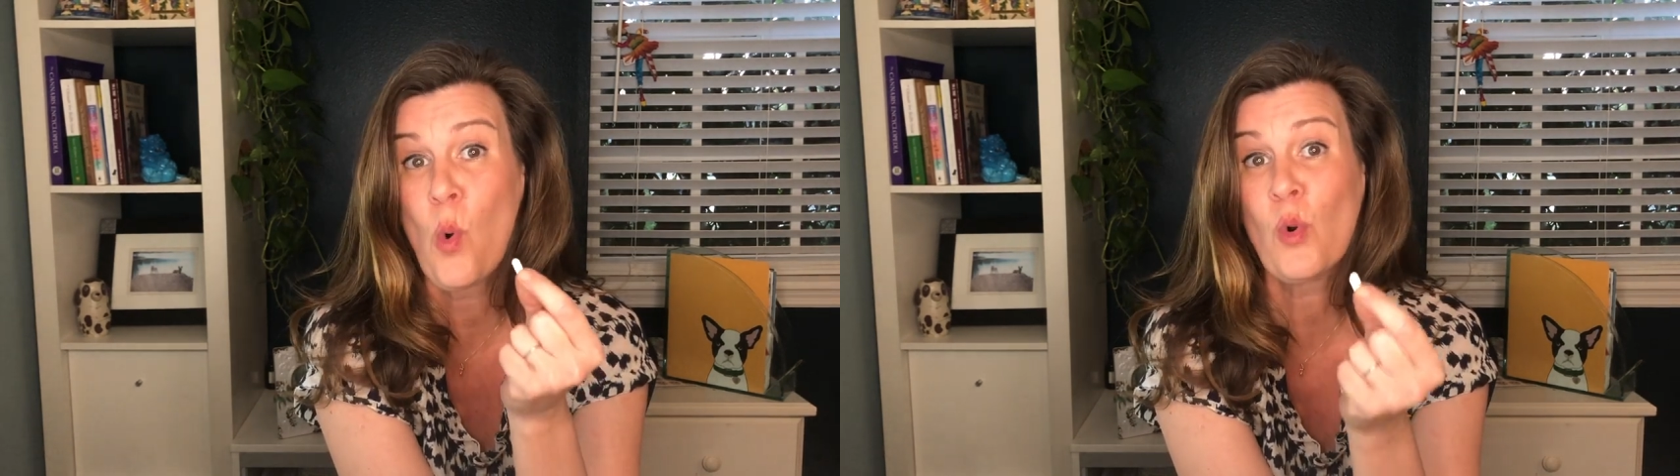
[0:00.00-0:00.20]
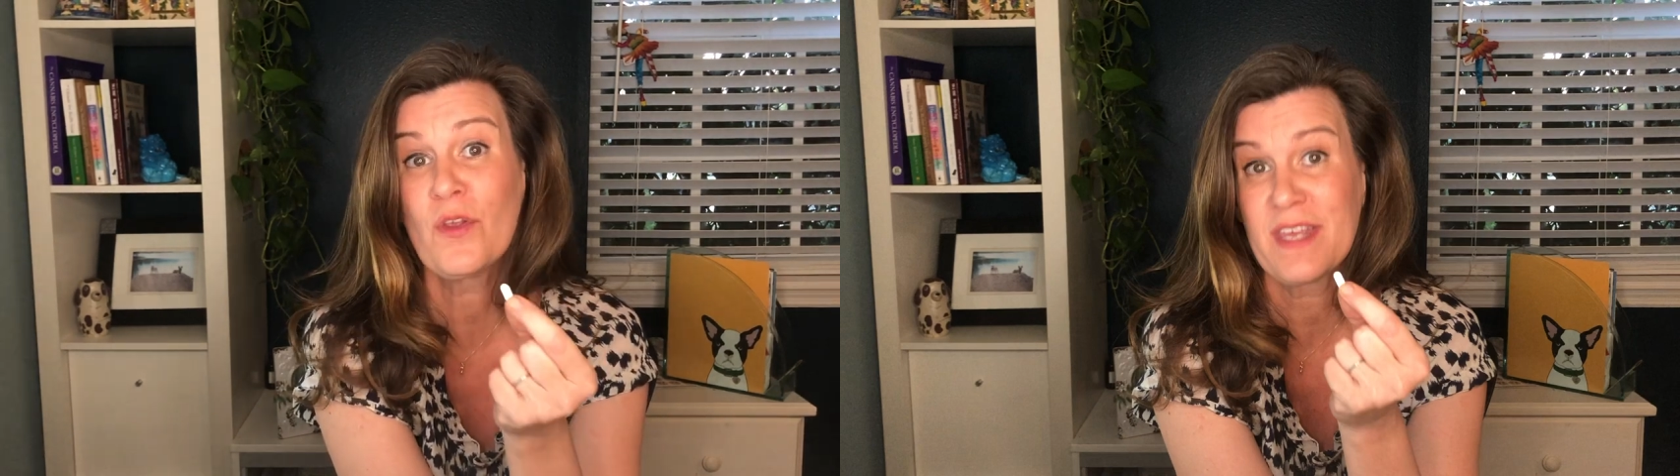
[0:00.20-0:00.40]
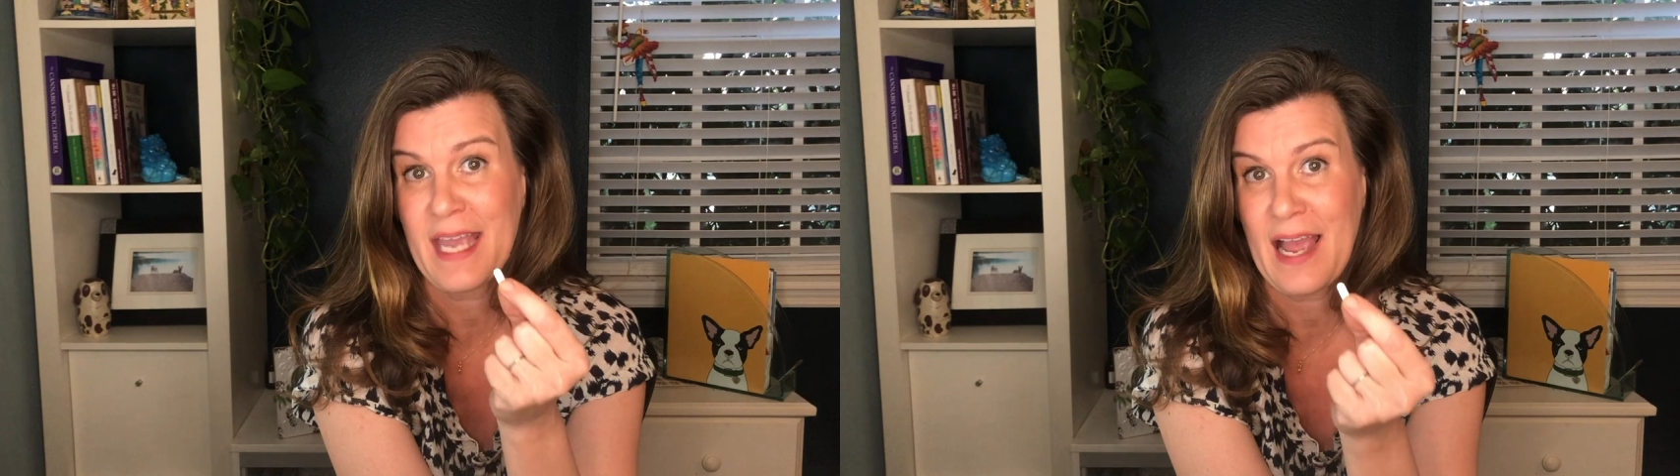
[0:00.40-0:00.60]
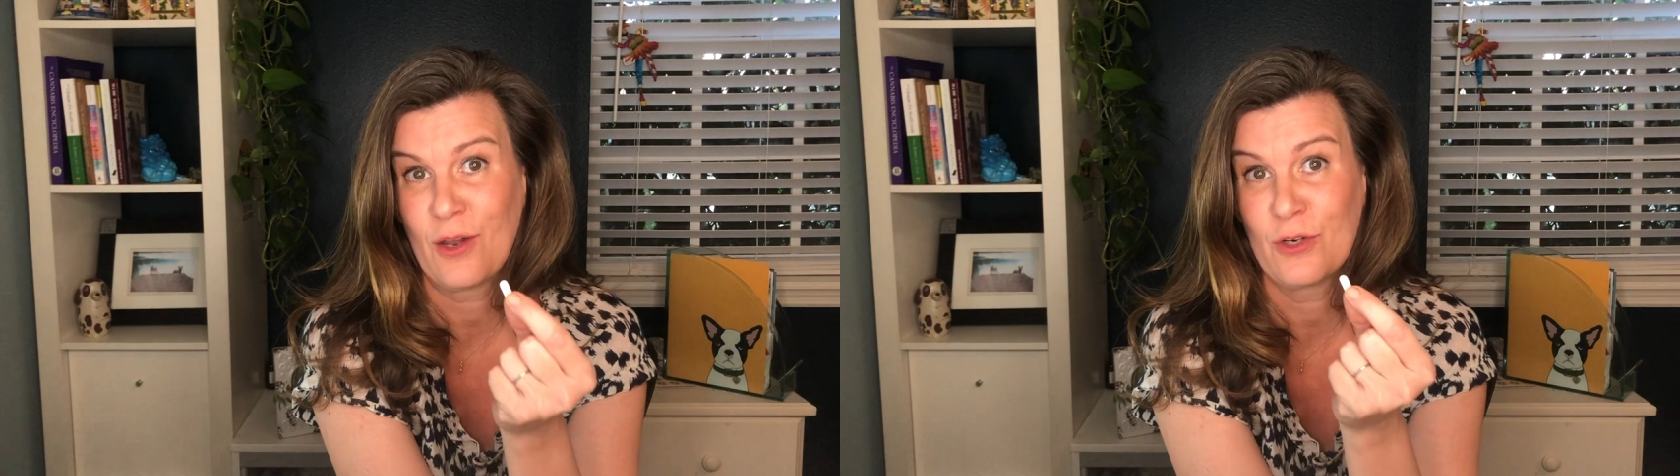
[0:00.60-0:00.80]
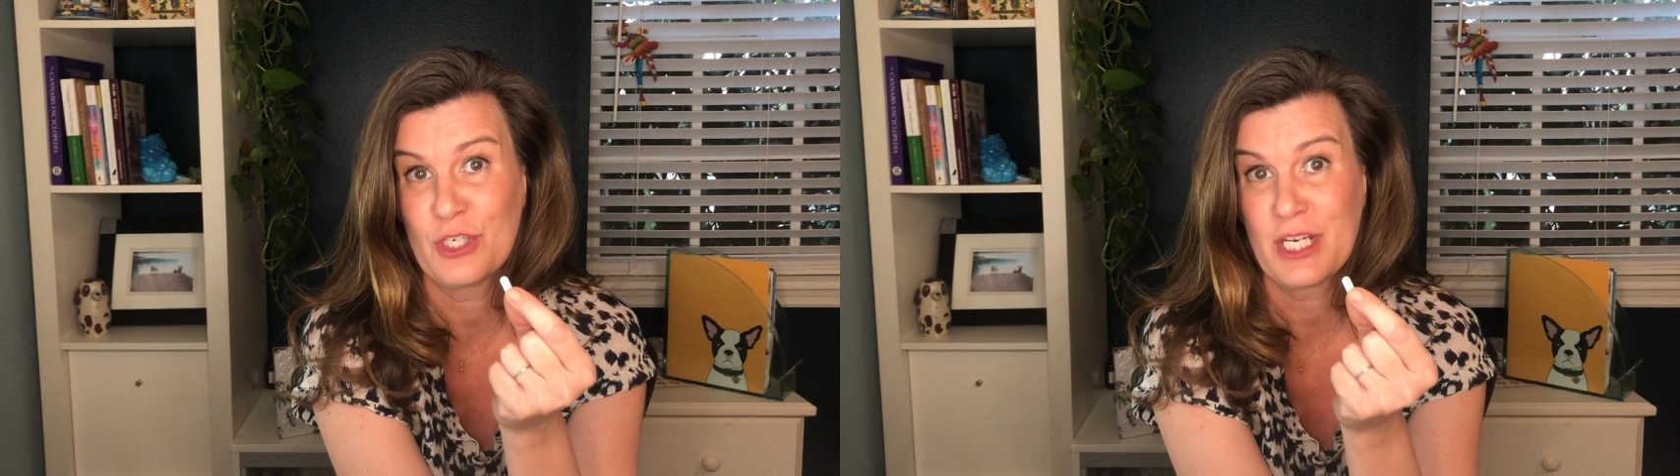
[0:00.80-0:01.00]
or the
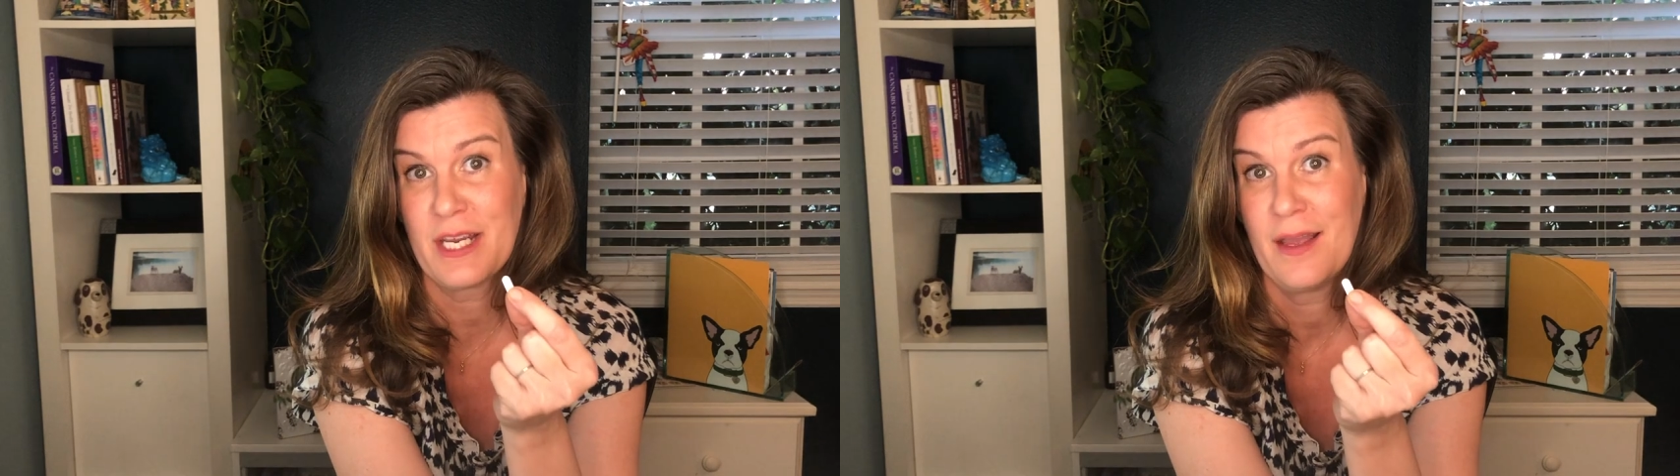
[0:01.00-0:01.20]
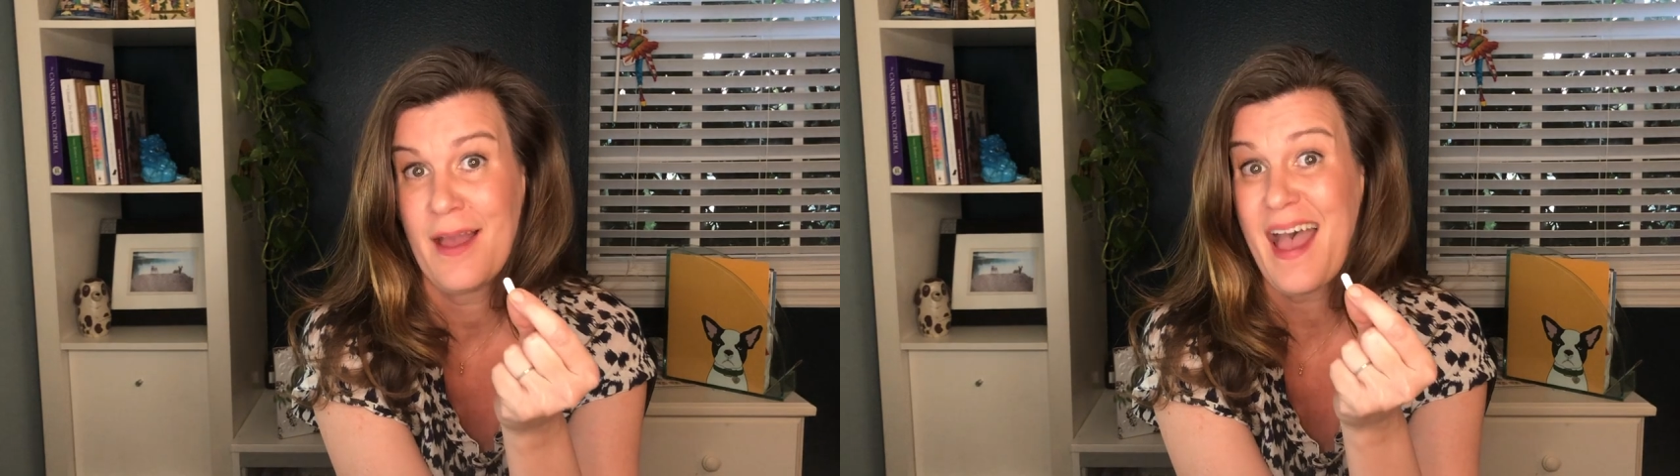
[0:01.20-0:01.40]
allergy.